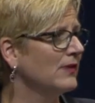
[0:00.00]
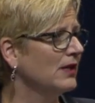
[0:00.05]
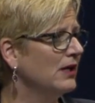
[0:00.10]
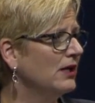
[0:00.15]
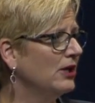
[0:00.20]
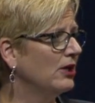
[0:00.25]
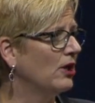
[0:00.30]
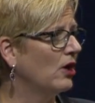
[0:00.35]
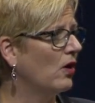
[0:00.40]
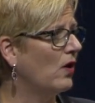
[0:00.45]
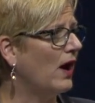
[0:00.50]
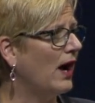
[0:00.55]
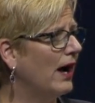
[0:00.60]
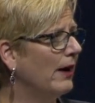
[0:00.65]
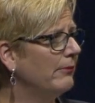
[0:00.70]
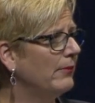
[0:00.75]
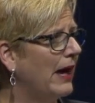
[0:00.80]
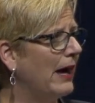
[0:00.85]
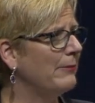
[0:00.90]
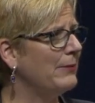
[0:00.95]
You know,
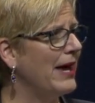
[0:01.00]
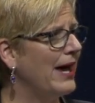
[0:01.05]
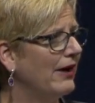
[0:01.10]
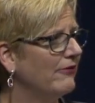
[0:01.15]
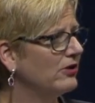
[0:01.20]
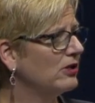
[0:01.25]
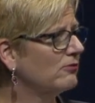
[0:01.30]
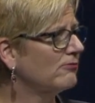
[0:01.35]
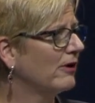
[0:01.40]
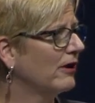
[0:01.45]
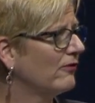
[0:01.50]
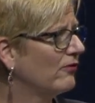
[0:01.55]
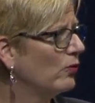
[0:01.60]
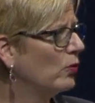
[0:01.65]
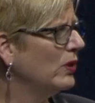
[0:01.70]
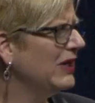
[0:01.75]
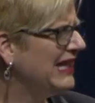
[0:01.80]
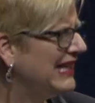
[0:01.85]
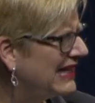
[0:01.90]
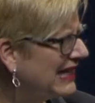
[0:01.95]
I'm having a rough
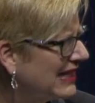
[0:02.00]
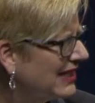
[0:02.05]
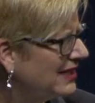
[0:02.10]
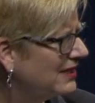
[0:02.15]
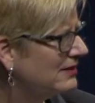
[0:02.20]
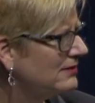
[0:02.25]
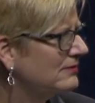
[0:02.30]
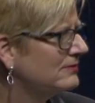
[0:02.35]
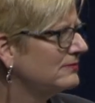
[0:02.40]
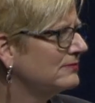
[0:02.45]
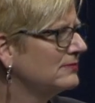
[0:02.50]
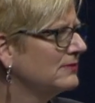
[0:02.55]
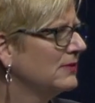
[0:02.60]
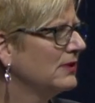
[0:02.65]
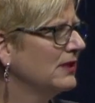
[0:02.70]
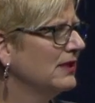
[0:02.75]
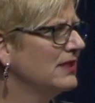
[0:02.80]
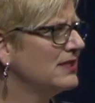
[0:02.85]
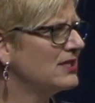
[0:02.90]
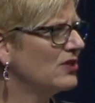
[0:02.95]
week.
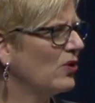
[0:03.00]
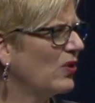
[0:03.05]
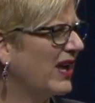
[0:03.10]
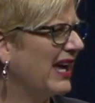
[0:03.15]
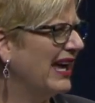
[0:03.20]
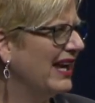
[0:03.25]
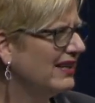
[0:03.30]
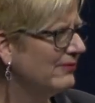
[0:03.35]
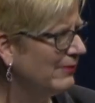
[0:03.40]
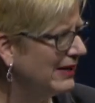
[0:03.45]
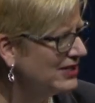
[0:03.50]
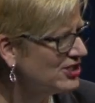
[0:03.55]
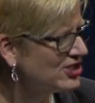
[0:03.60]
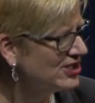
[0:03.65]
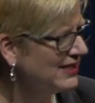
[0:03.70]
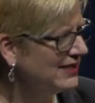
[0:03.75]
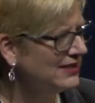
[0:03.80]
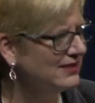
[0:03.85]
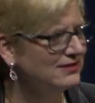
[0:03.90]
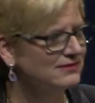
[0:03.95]
Is it okay to
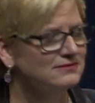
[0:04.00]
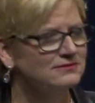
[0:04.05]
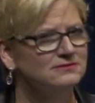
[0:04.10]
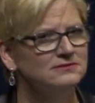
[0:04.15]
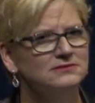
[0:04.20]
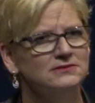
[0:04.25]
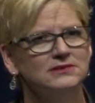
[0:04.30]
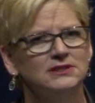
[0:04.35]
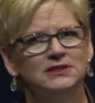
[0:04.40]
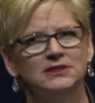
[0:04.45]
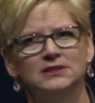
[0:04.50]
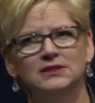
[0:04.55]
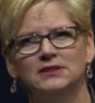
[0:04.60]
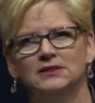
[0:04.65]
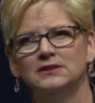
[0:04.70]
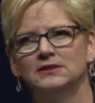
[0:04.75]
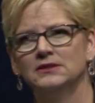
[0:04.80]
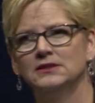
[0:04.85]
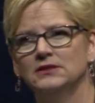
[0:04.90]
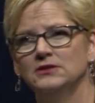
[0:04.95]
mention it?
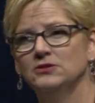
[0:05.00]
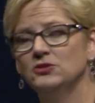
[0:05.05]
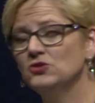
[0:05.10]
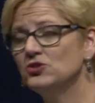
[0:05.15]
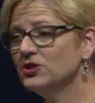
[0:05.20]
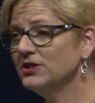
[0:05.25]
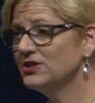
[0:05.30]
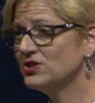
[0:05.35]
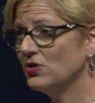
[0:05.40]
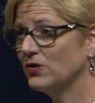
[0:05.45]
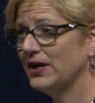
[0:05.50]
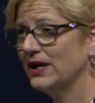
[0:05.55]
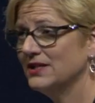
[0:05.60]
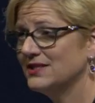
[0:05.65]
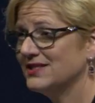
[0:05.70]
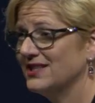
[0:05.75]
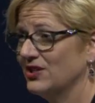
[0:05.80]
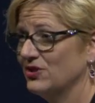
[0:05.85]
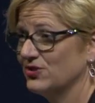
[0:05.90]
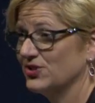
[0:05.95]
Usually it's okay to
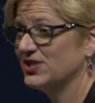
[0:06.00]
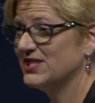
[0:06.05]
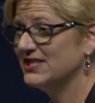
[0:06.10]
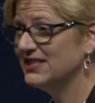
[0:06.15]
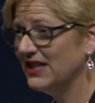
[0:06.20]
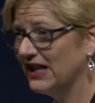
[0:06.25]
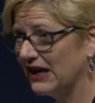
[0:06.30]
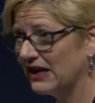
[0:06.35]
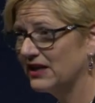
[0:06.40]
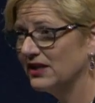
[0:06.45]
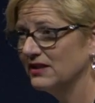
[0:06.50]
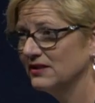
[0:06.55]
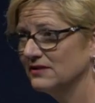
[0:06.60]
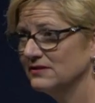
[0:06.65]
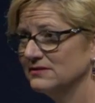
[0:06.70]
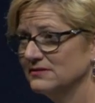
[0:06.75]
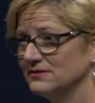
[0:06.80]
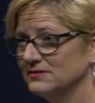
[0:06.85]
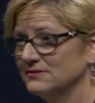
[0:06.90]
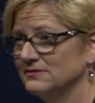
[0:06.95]
say you're sick,
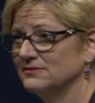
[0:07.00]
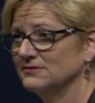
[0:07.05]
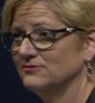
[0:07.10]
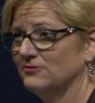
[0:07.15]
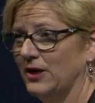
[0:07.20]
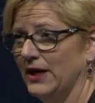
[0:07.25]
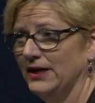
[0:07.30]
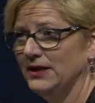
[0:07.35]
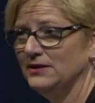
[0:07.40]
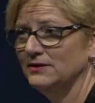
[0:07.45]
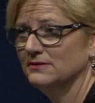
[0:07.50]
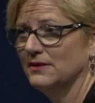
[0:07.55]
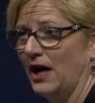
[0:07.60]
right?